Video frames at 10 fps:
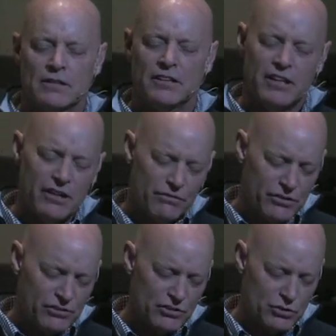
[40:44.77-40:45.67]
in
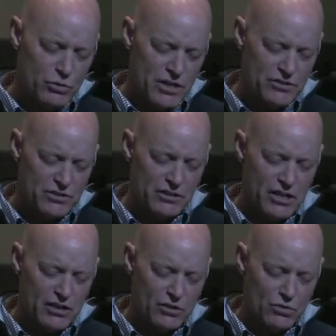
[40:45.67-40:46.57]
every situation and
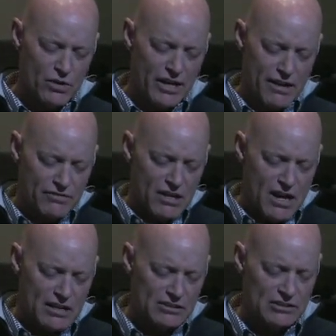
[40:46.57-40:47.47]
not go half
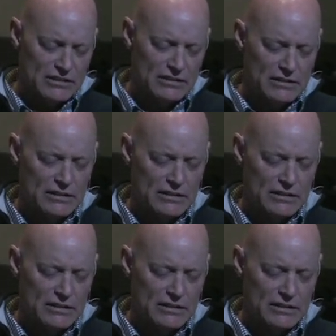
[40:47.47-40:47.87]
cocked,